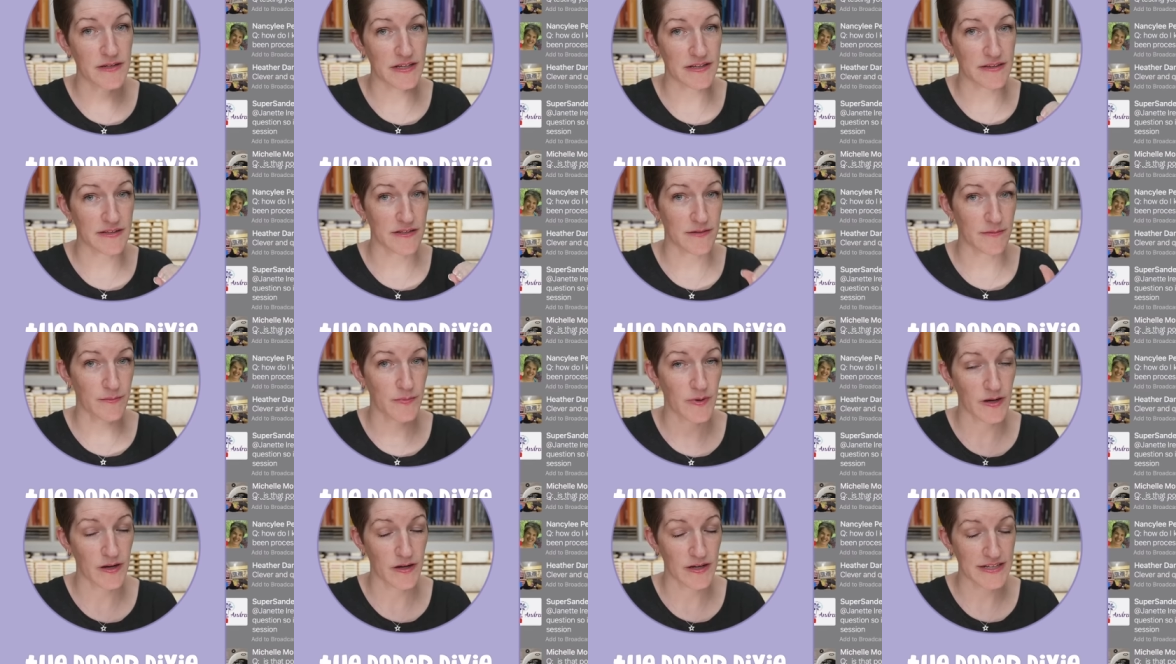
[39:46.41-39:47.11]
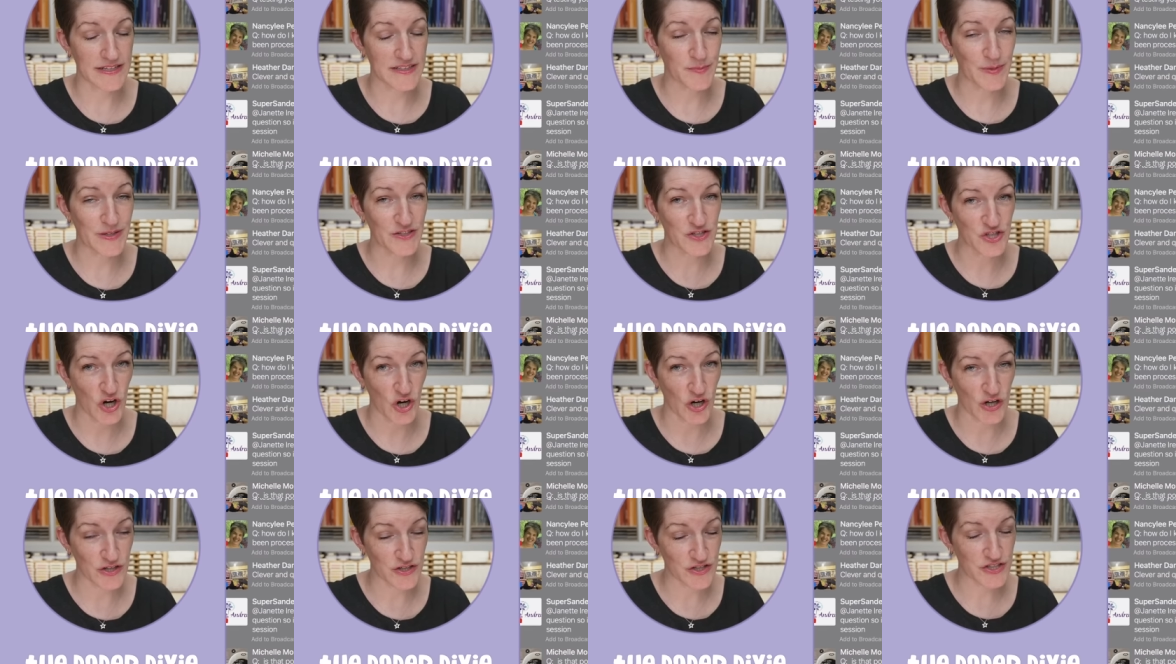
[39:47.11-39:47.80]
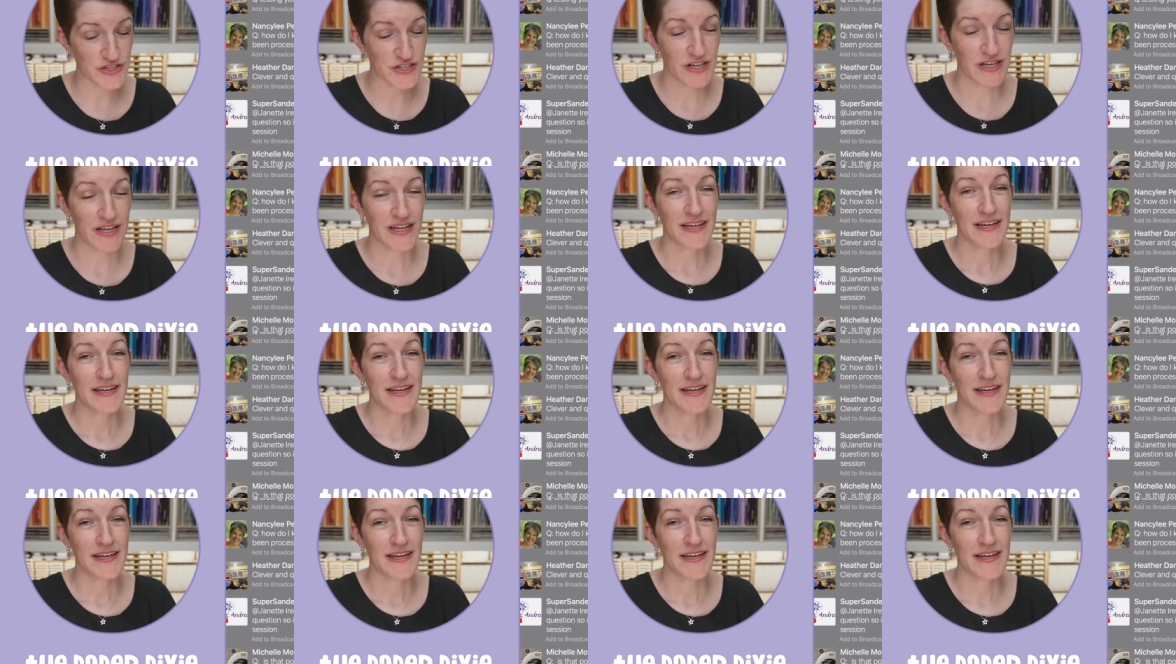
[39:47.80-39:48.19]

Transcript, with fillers: that the uh, it's been charged.